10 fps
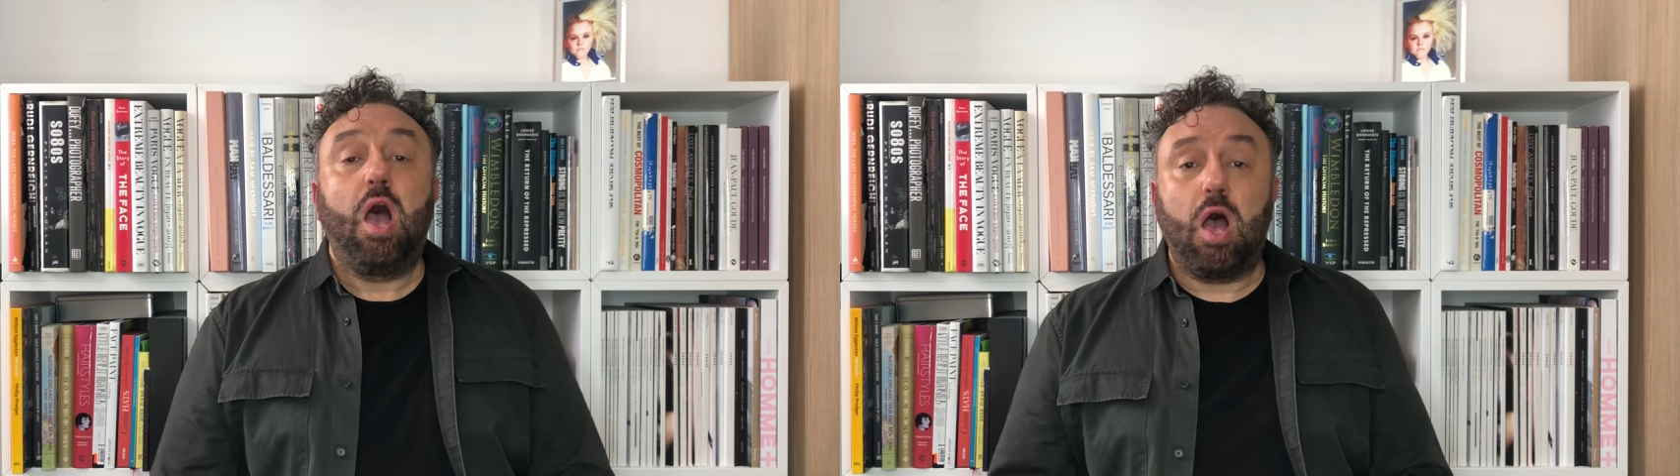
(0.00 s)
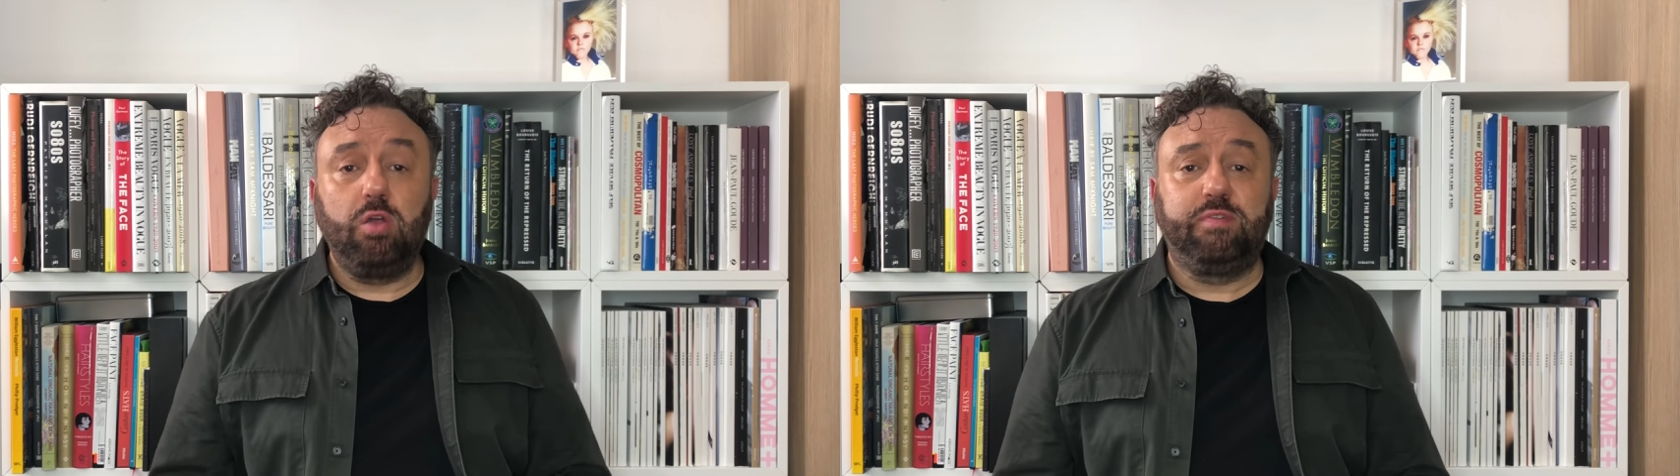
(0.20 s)

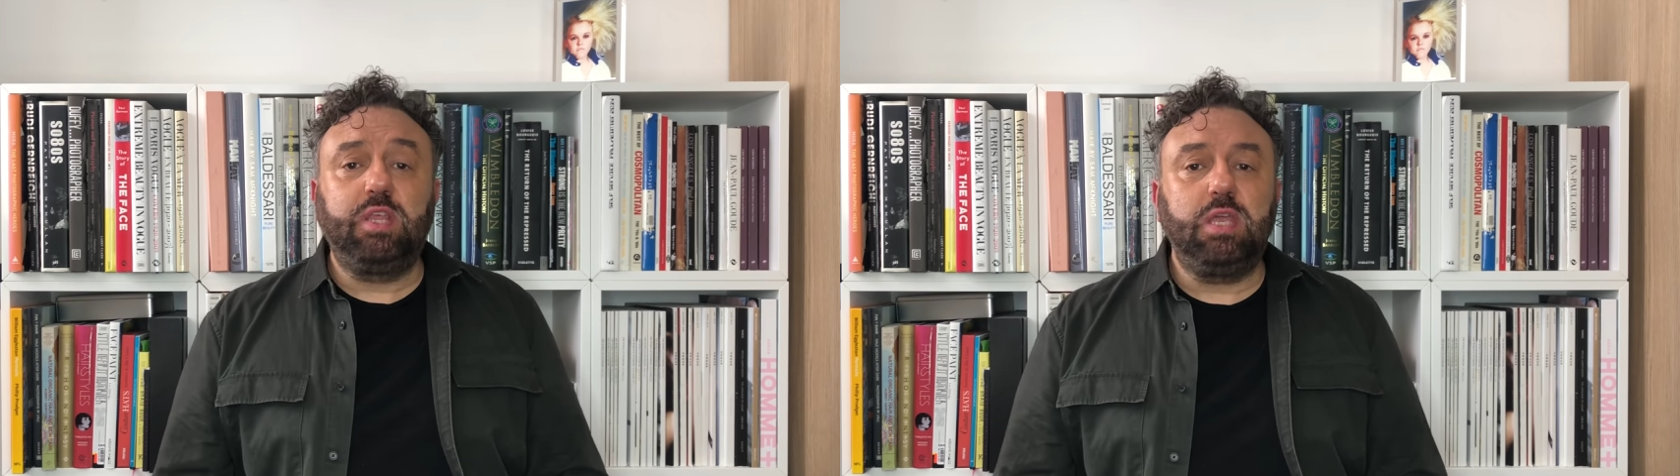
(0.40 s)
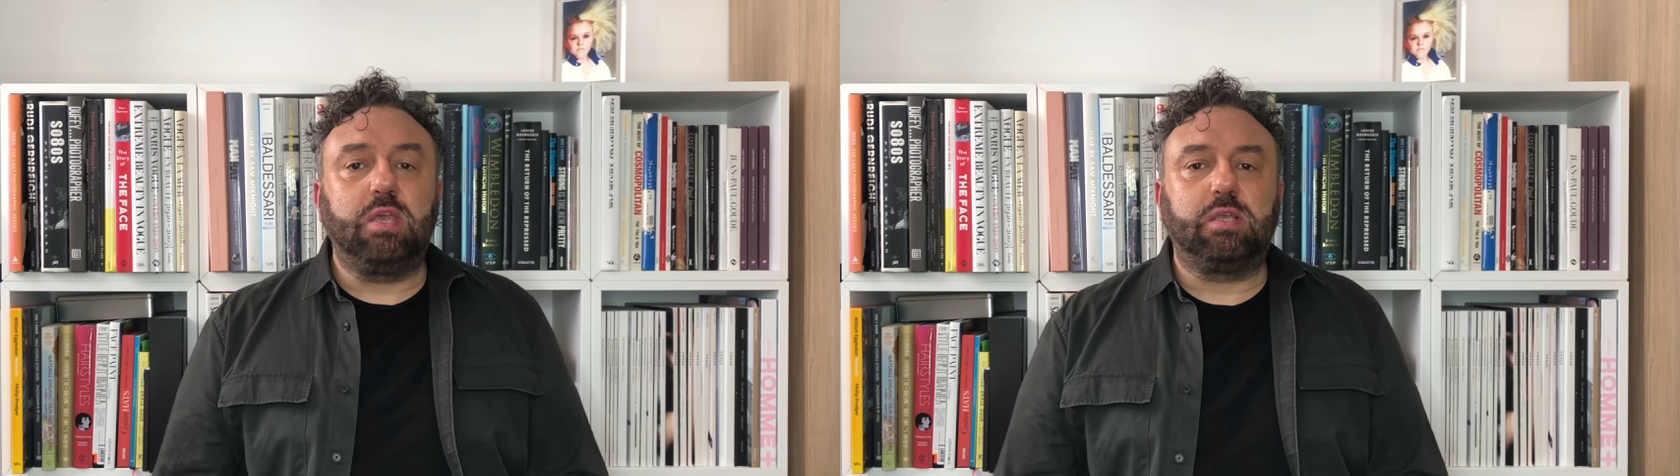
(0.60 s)
Over
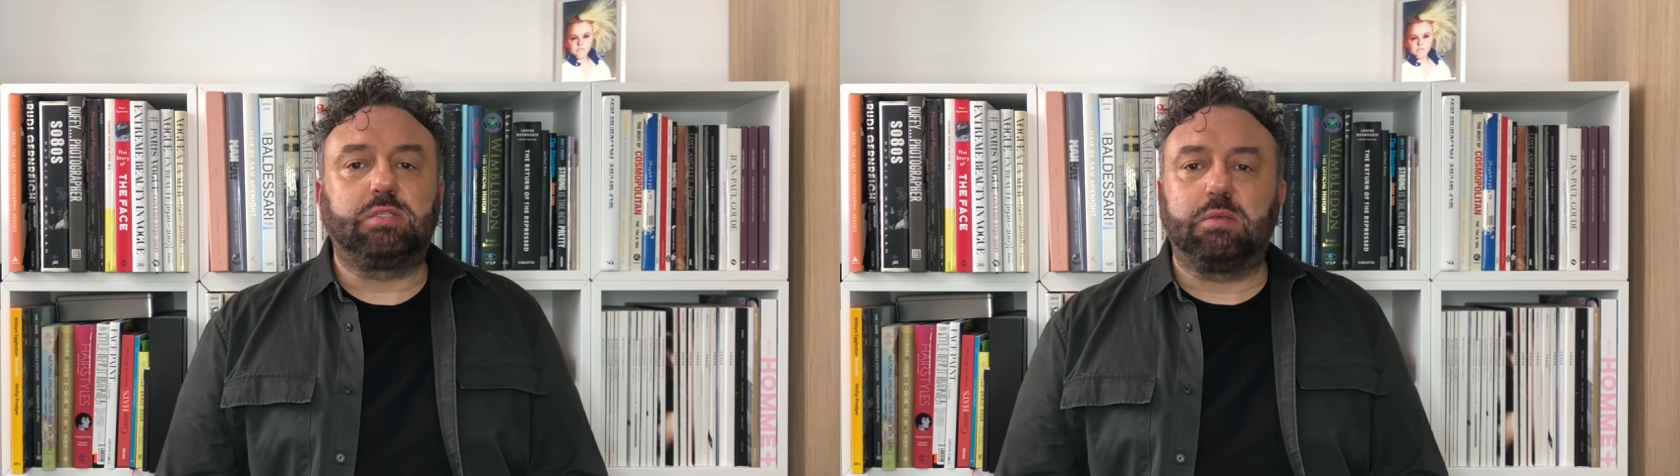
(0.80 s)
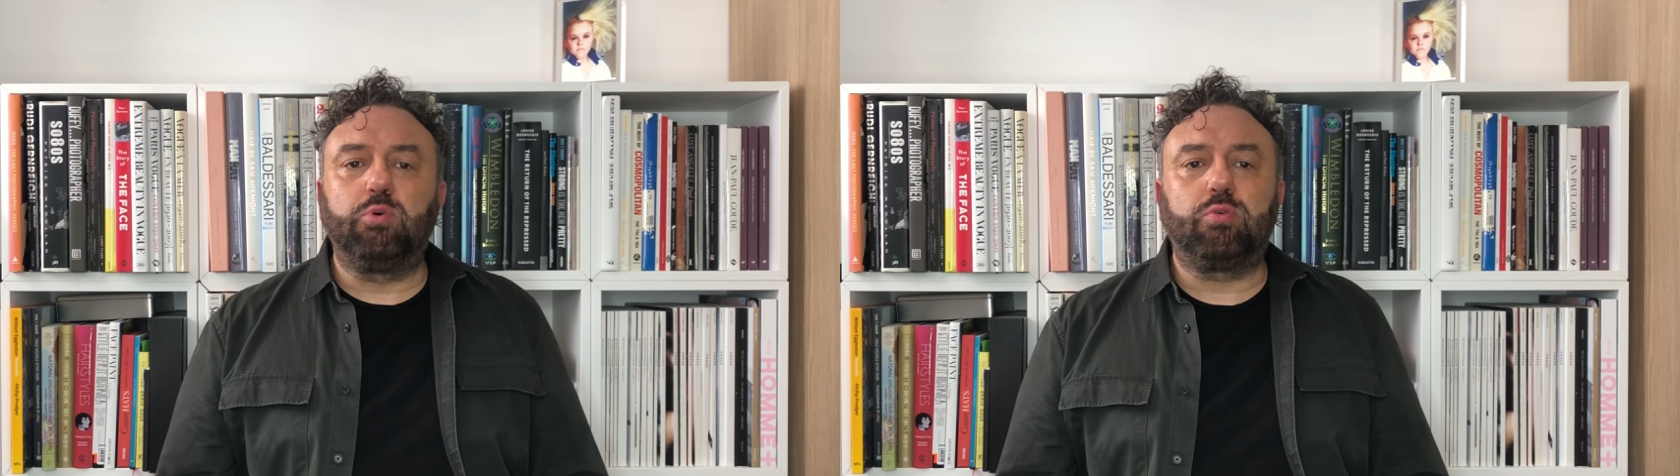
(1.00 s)
the
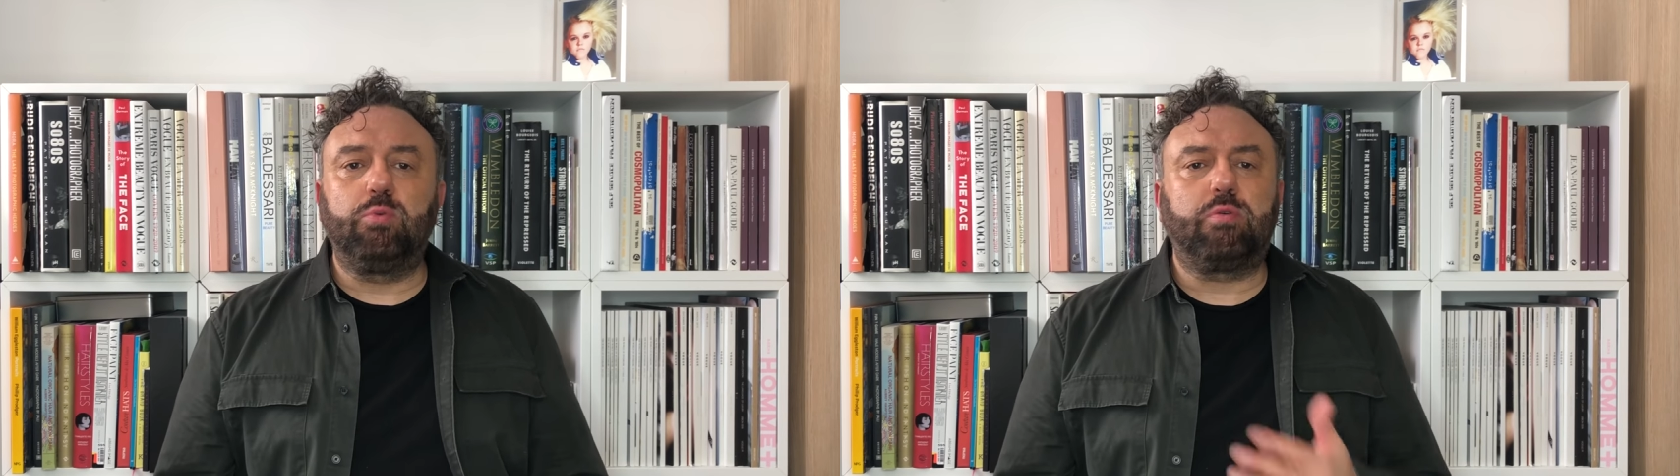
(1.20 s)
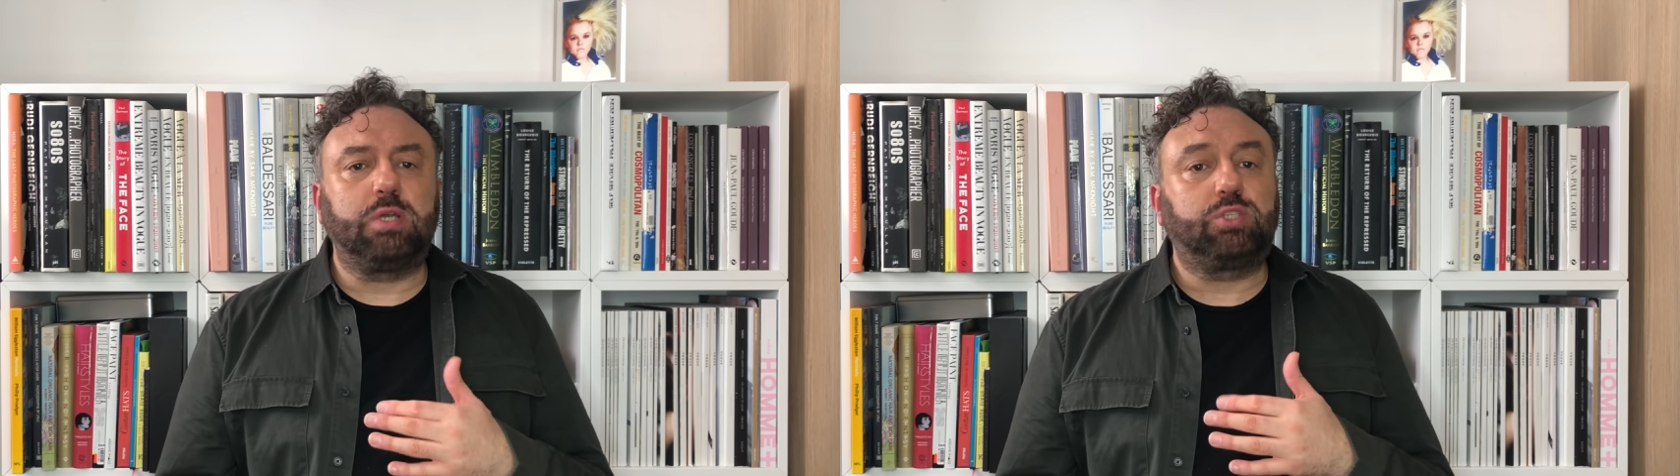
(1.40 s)
years, the more and more I